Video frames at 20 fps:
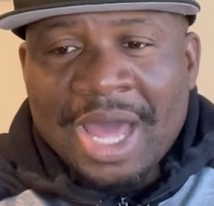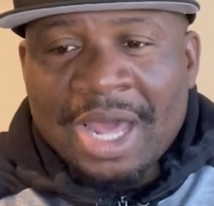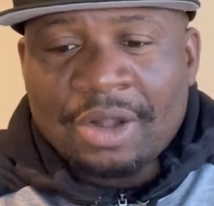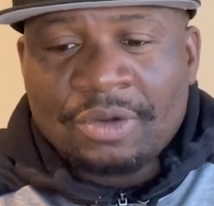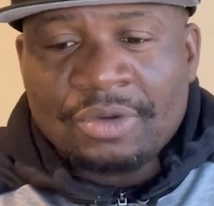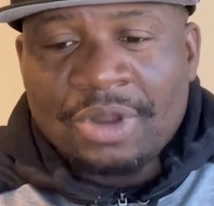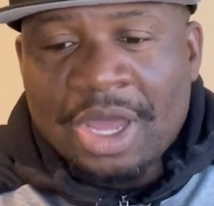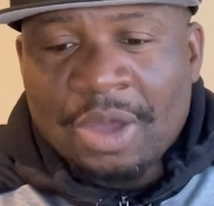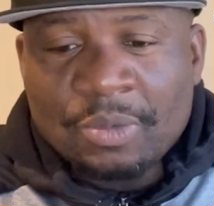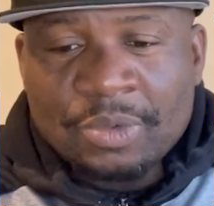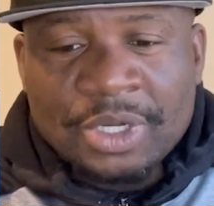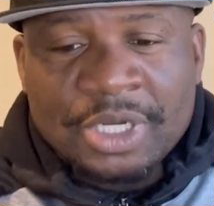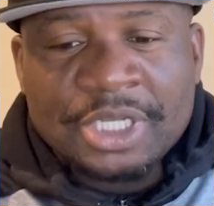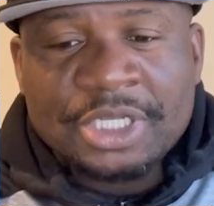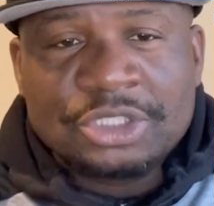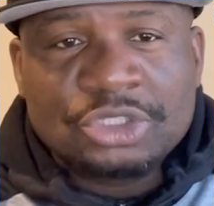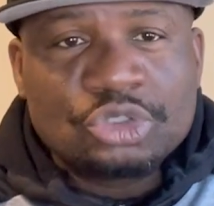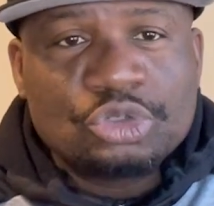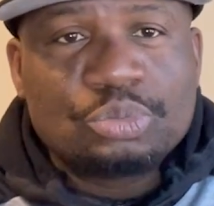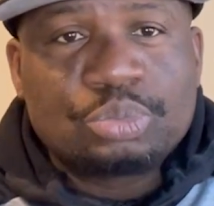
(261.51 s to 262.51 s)
I want to
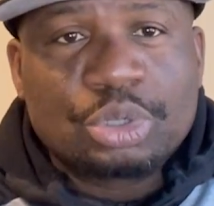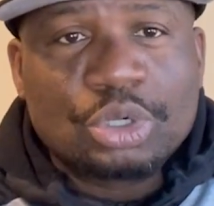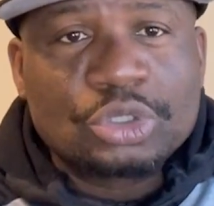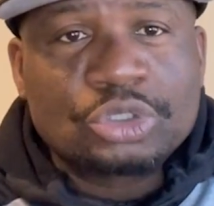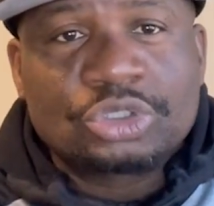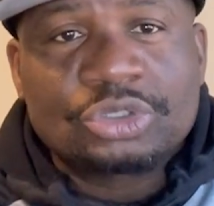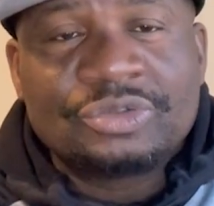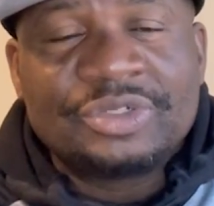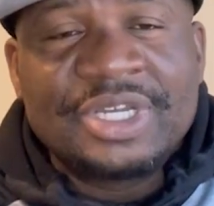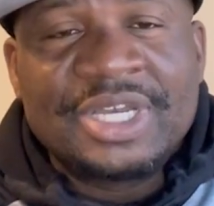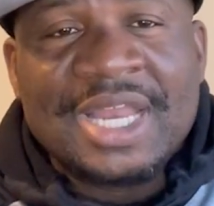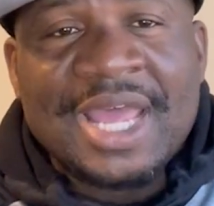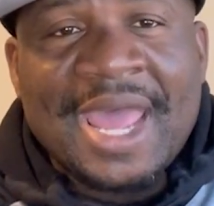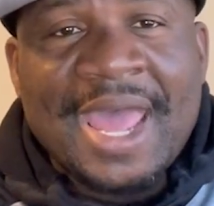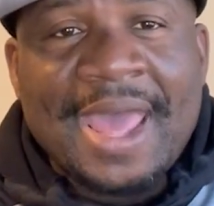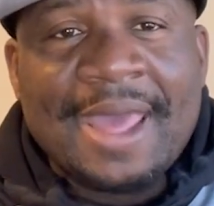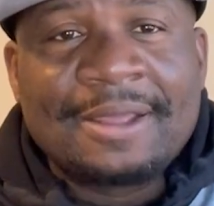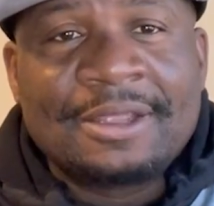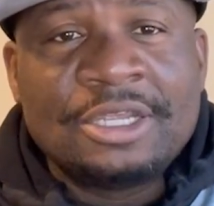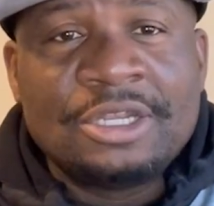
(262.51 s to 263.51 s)
get too personal in that.